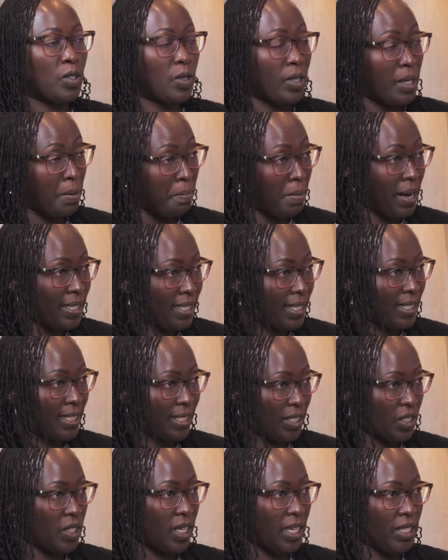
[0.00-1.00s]
So the mandate
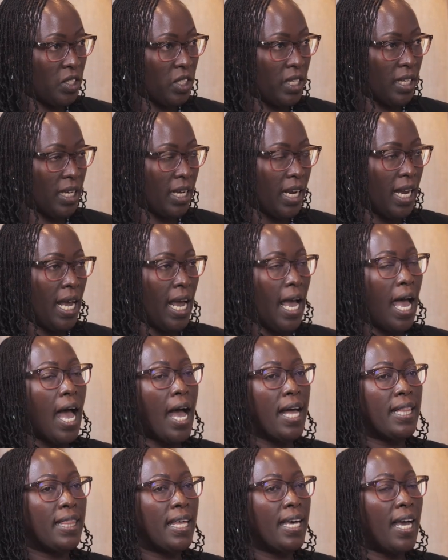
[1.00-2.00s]
is changing.
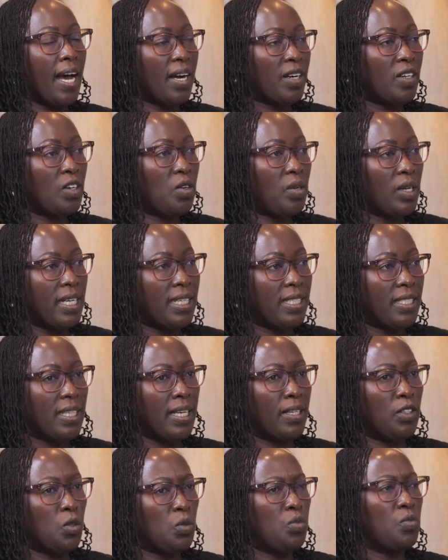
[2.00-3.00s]
And they acknowledge
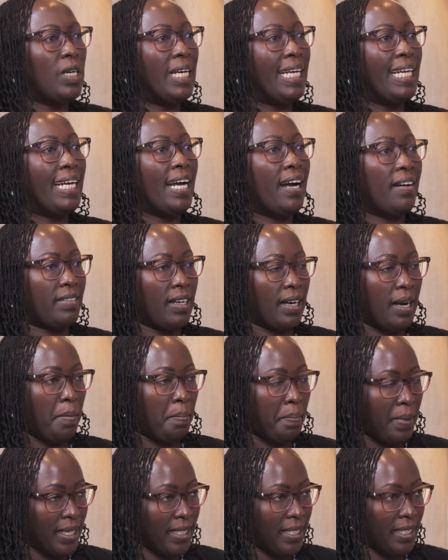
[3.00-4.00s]
they don't really have the
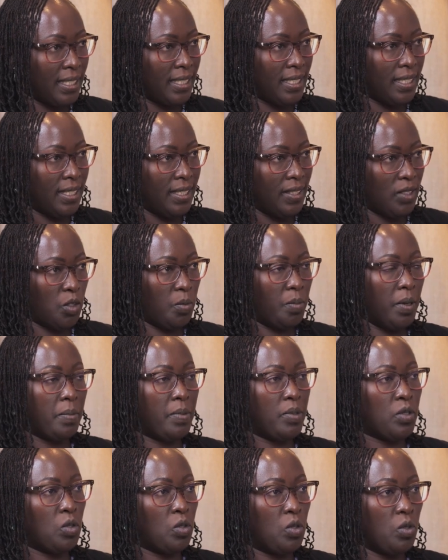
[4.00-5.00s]
capacity to be
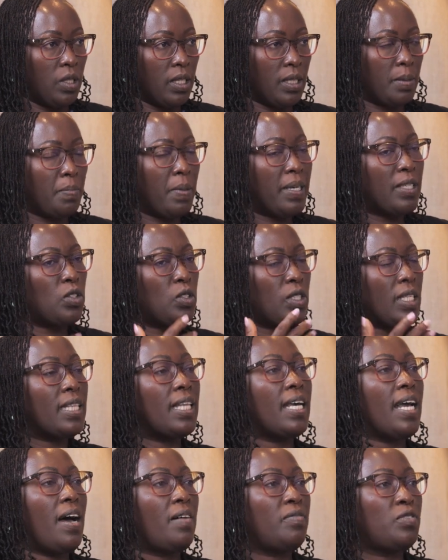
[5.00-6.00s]
able to do this. But you see,
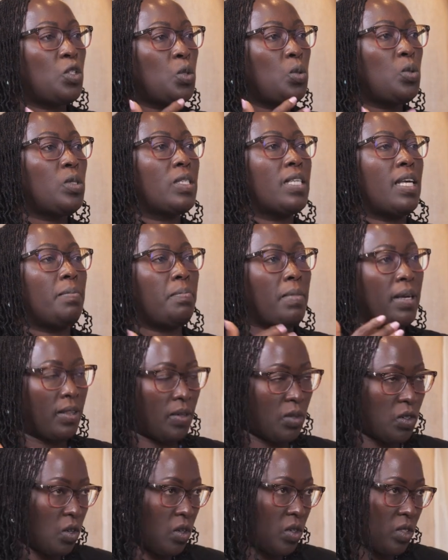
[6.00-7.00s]
they have tools and
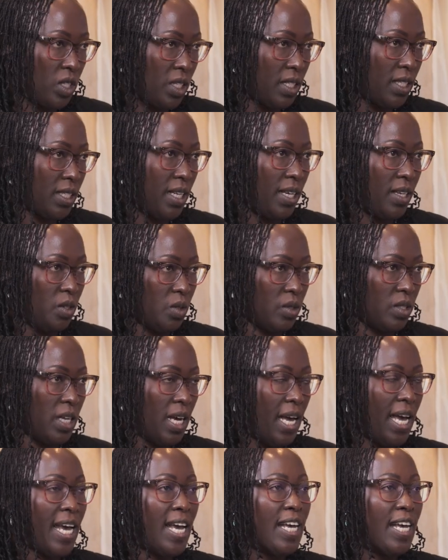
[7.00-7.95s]
methodologies they use.